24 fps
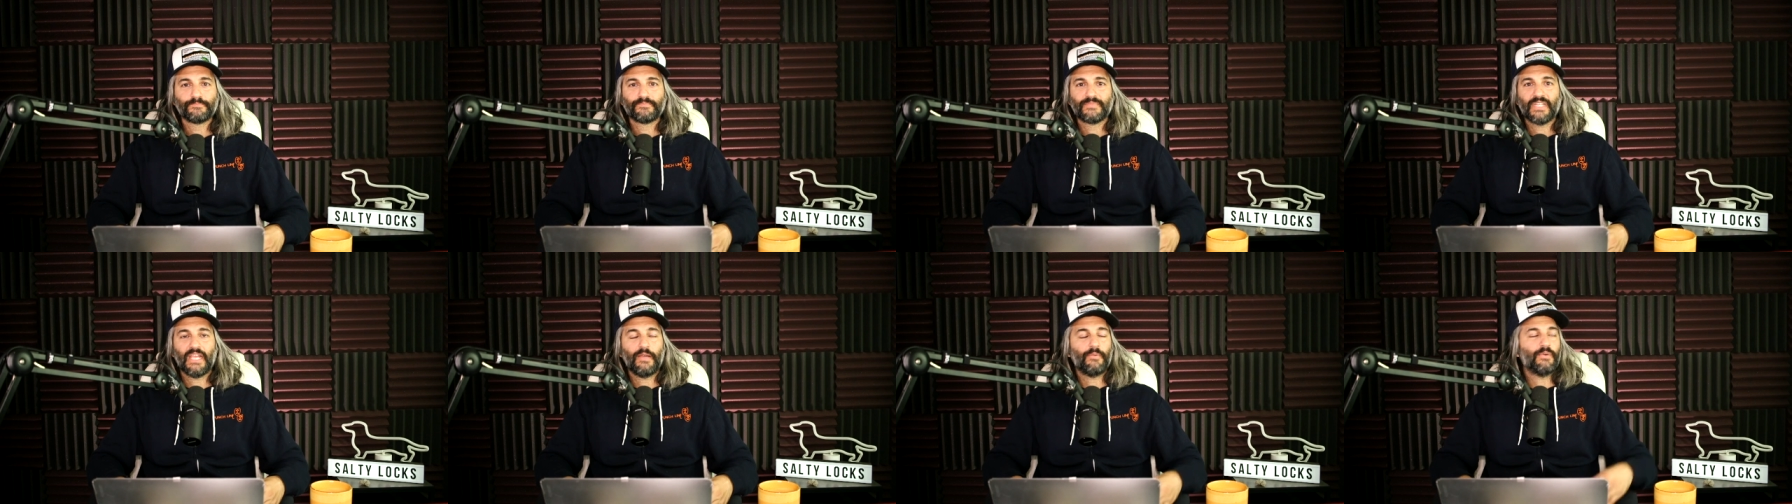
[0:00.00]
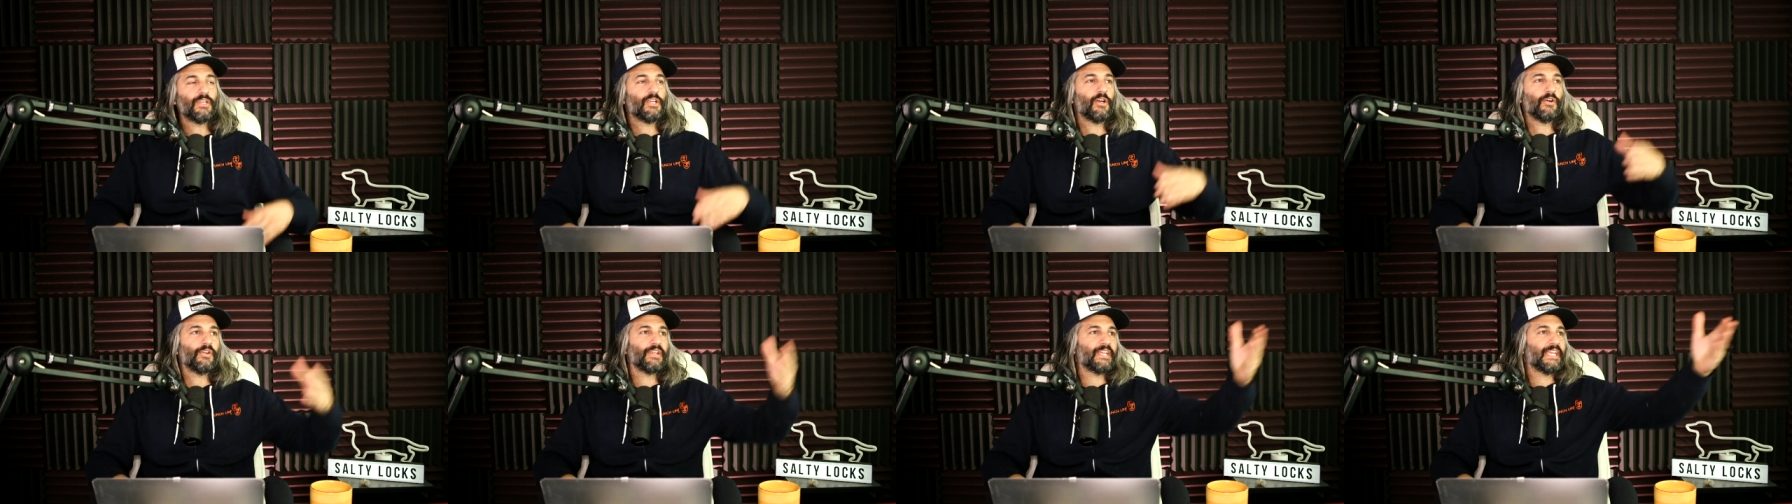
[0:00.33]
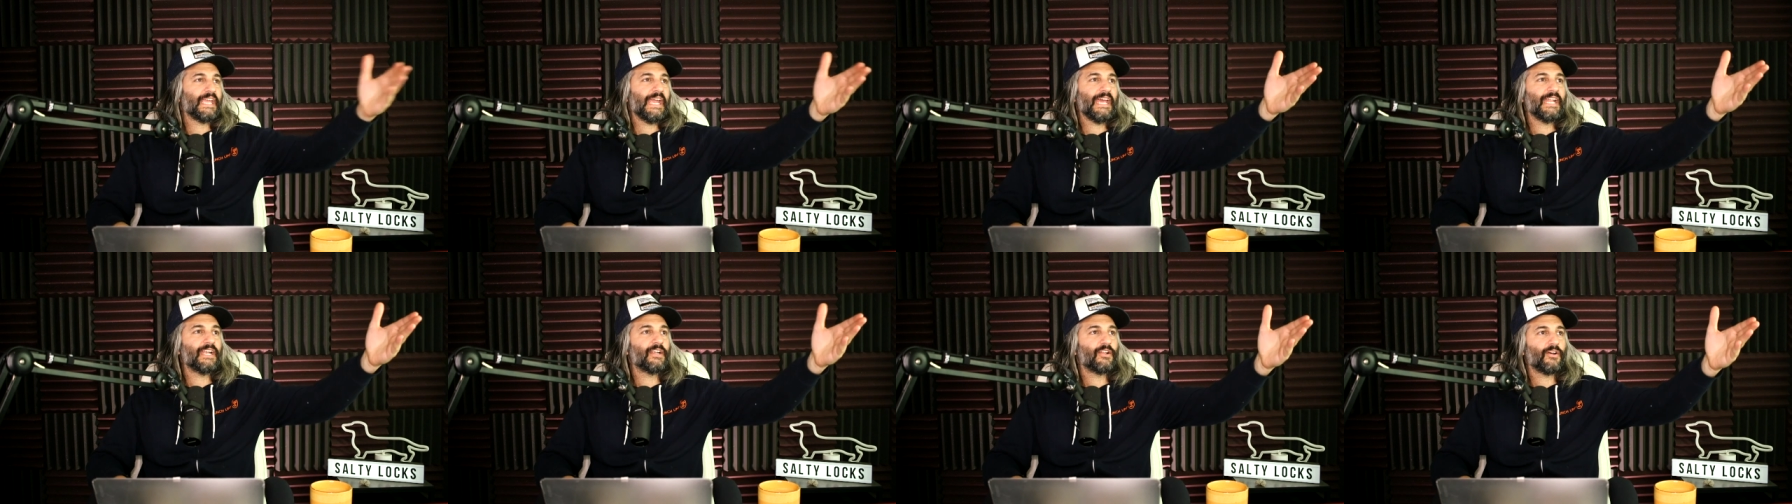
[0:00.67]
and we go to
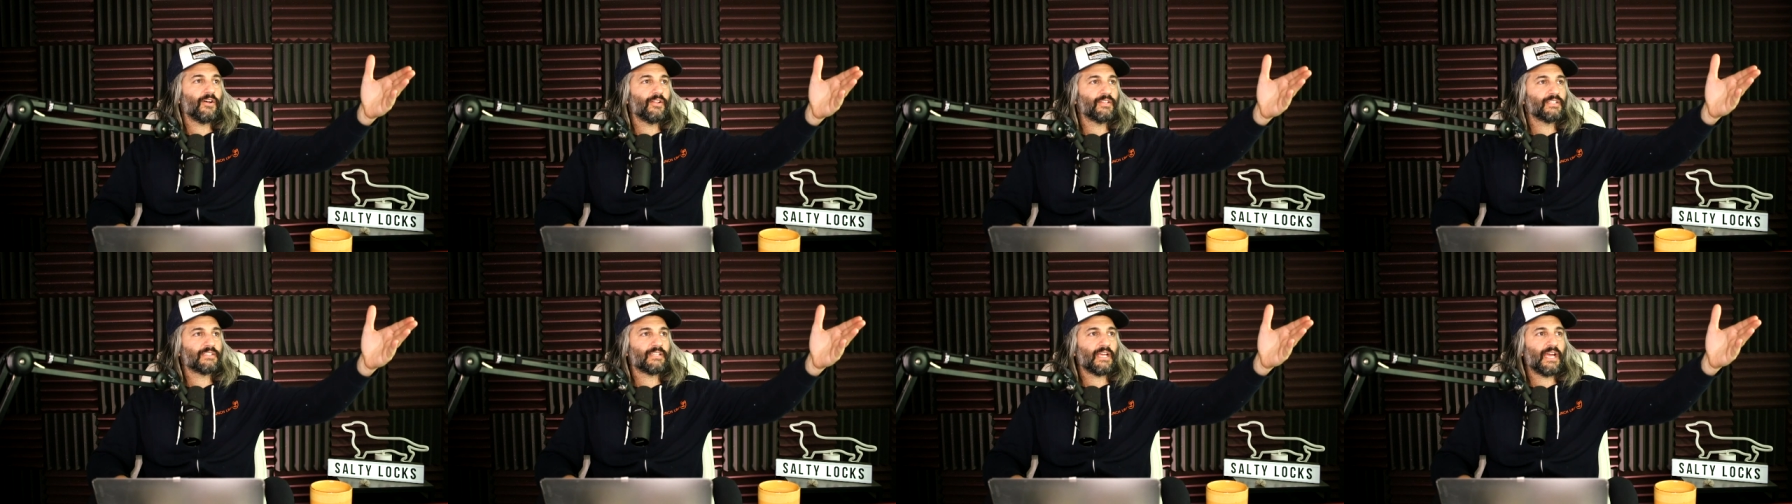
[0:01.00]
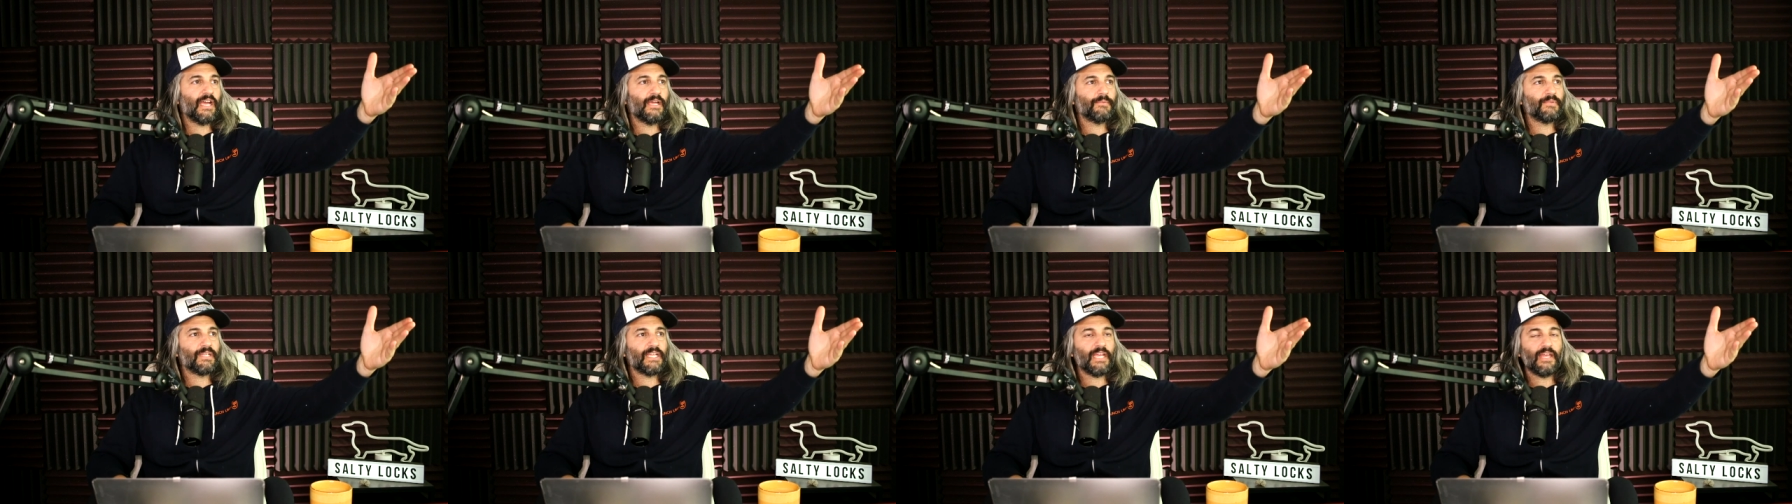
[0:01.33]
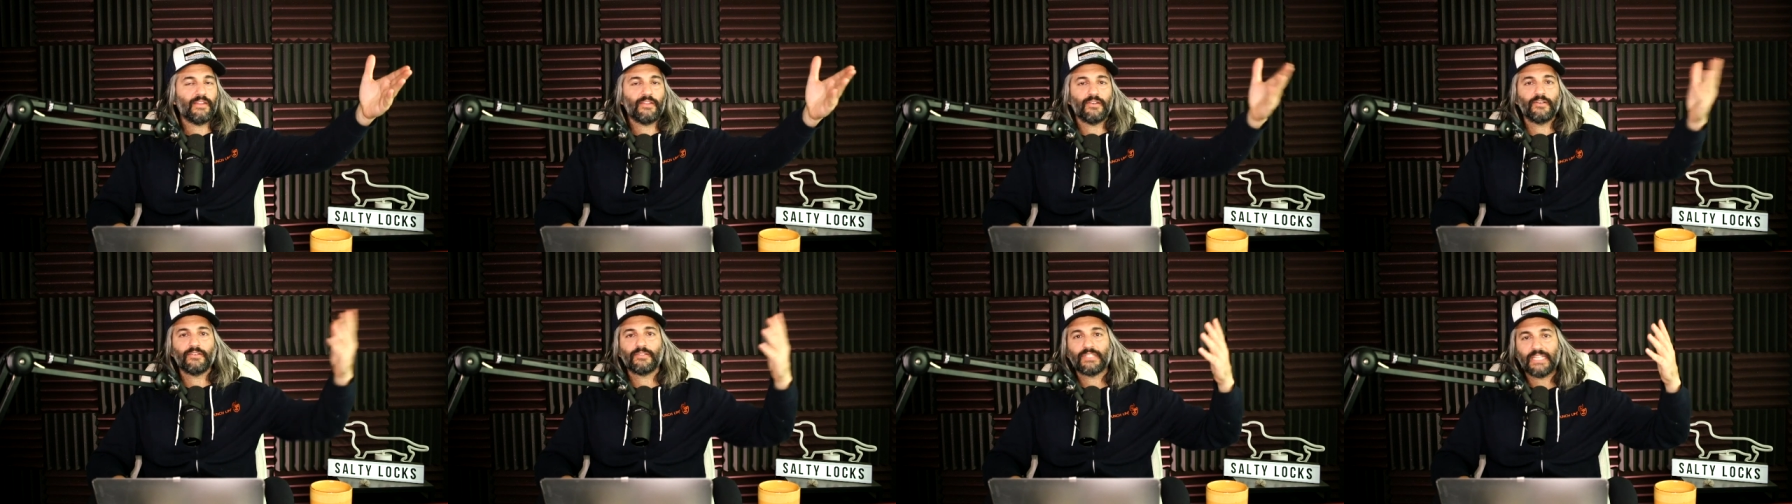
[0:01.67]
Canada all the time
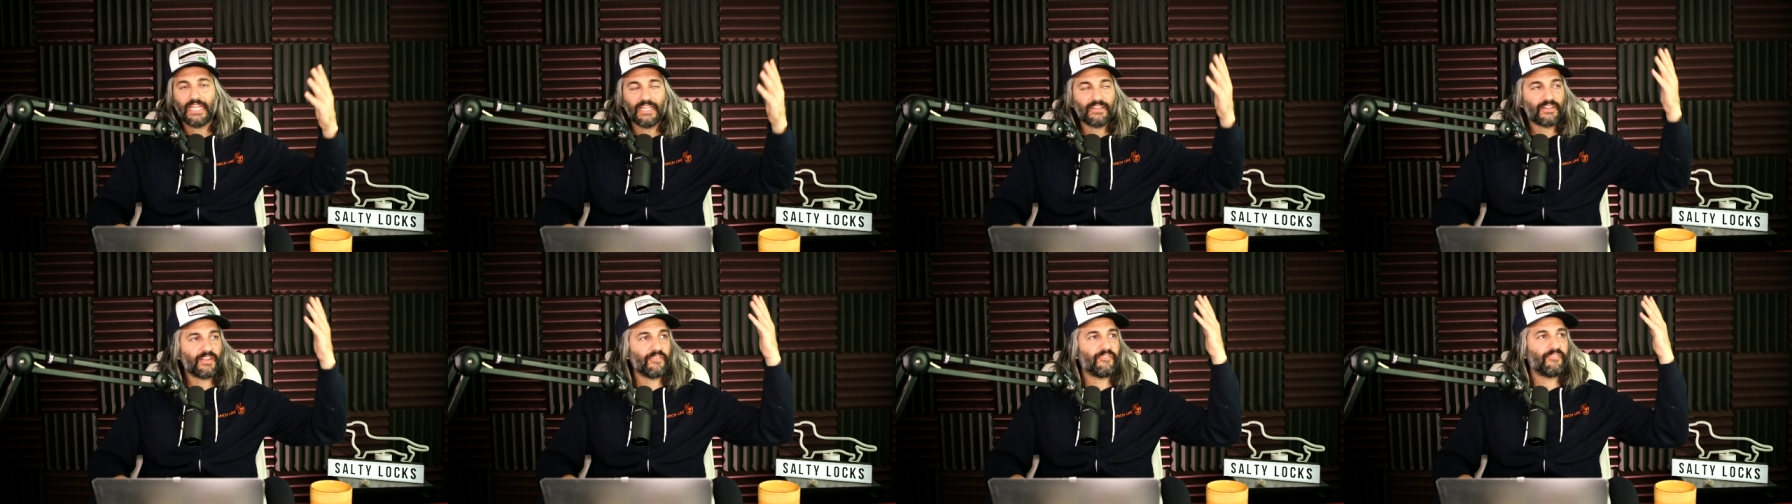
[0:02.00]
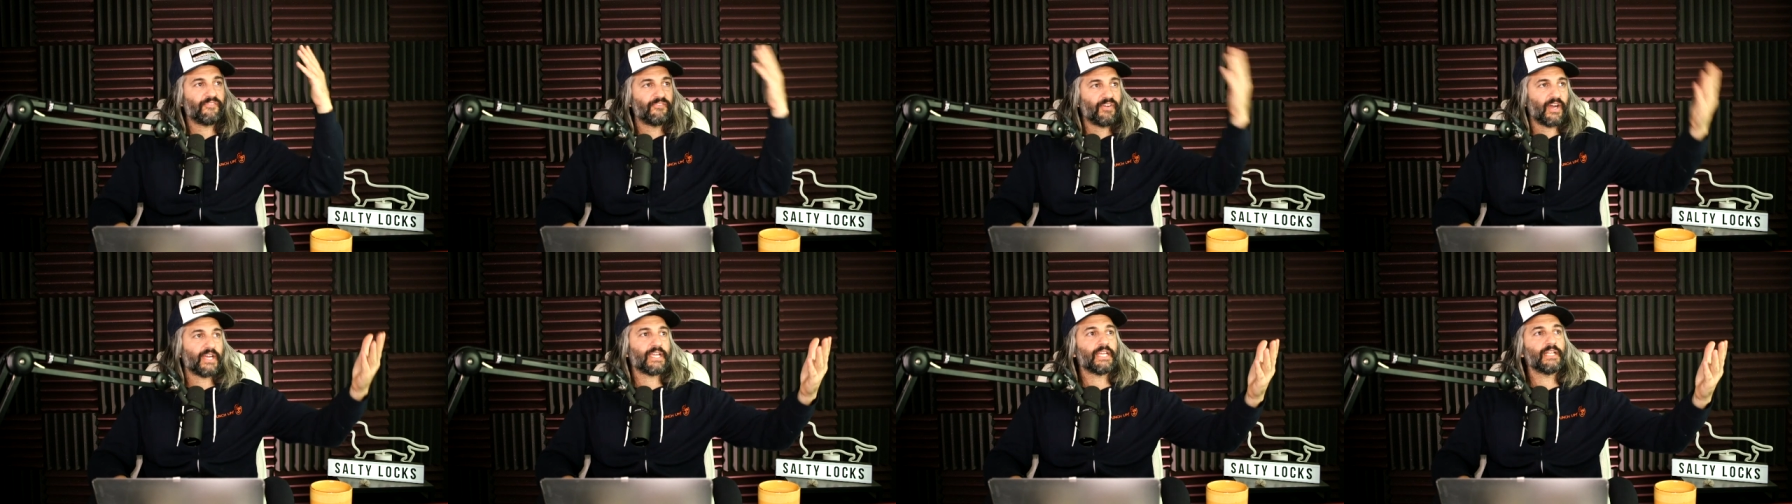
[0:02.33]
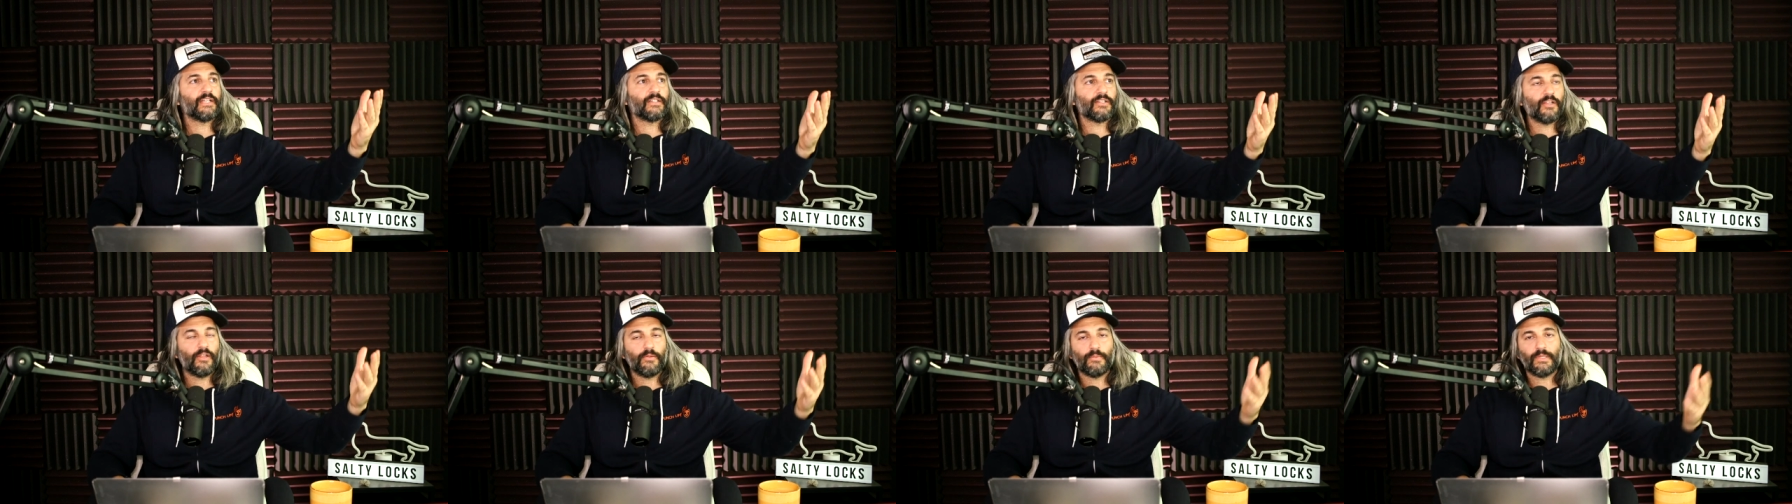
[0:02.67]
together, get the fucking
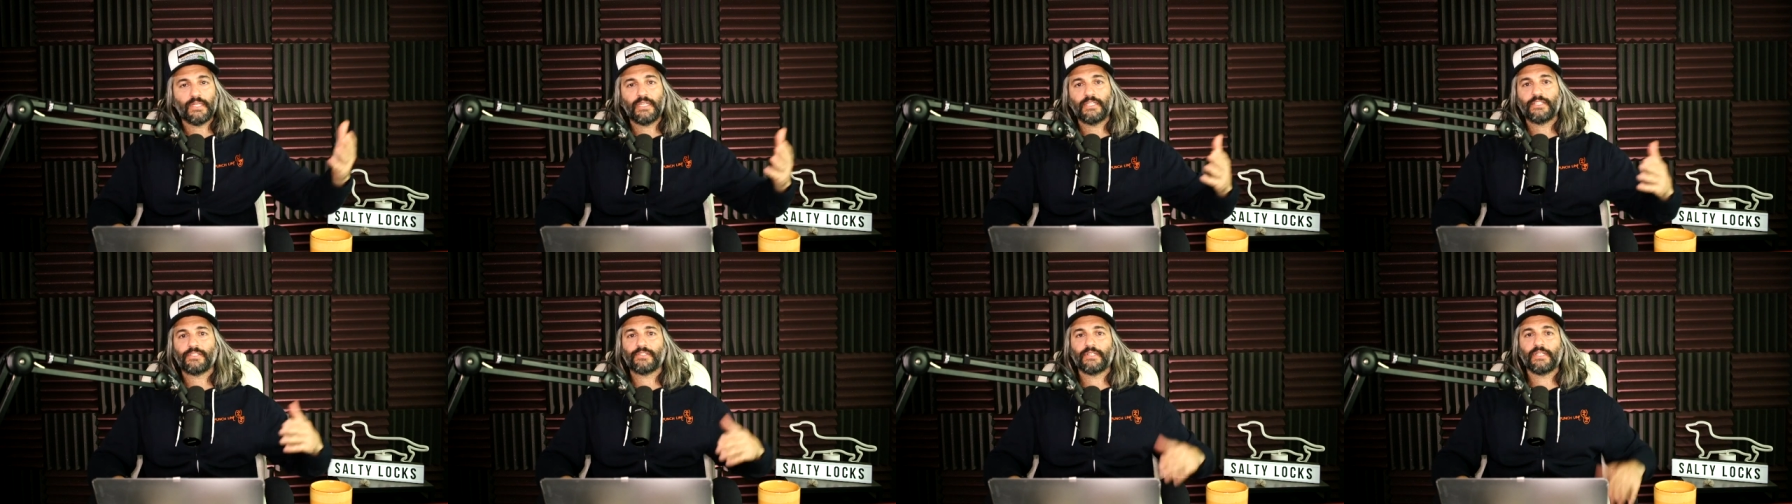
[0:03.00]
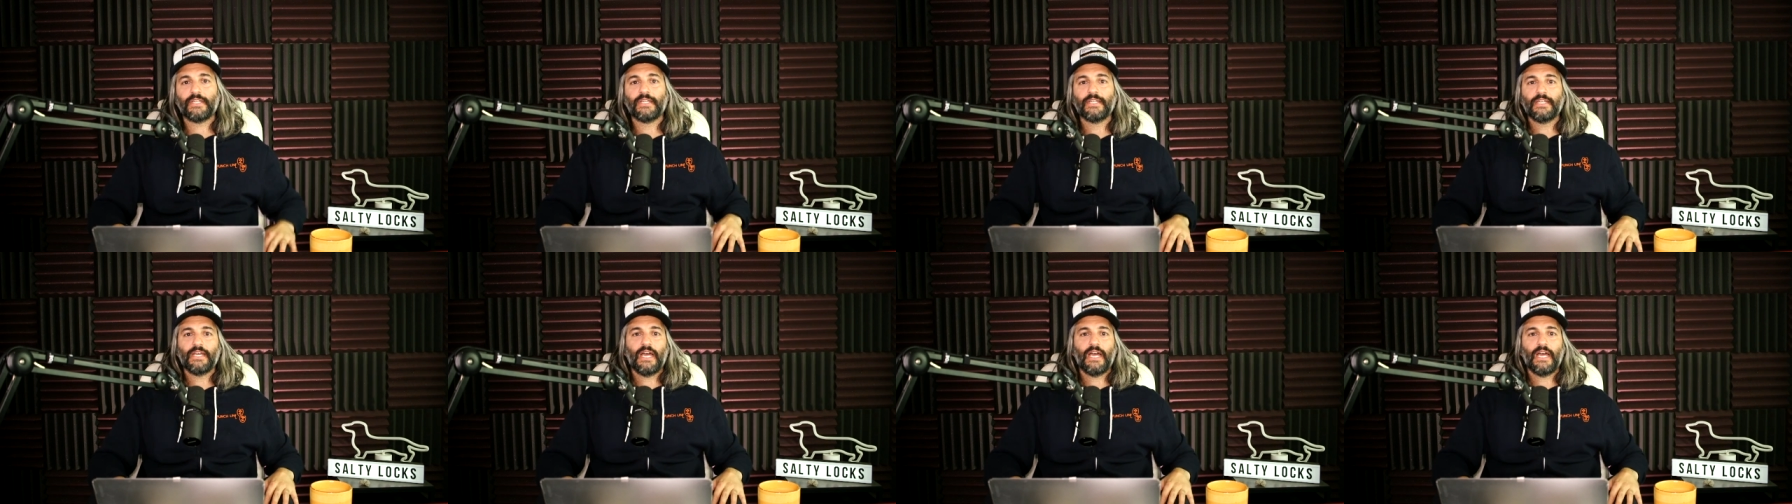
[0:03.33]
global entry.